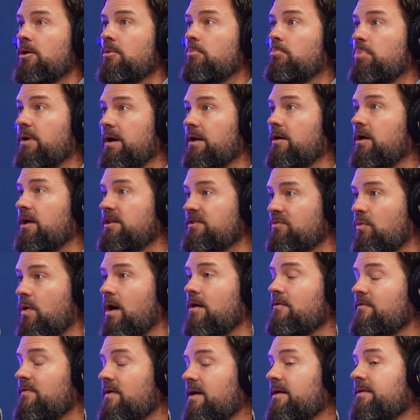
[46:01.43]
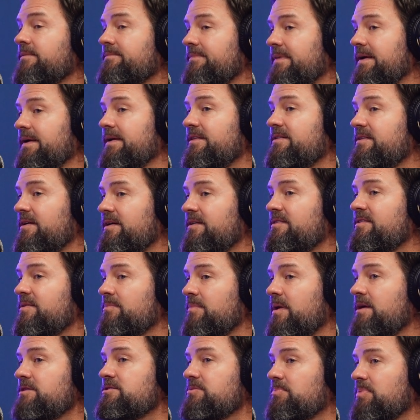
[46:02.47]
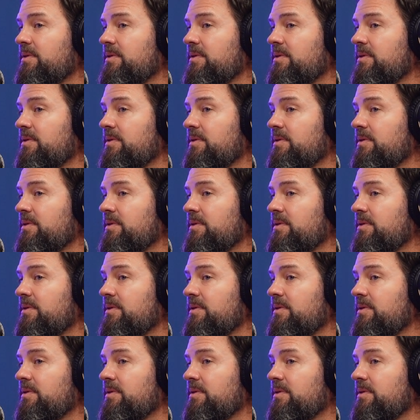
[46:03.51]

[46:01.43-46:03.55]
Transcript: But it's wildfire. It's a major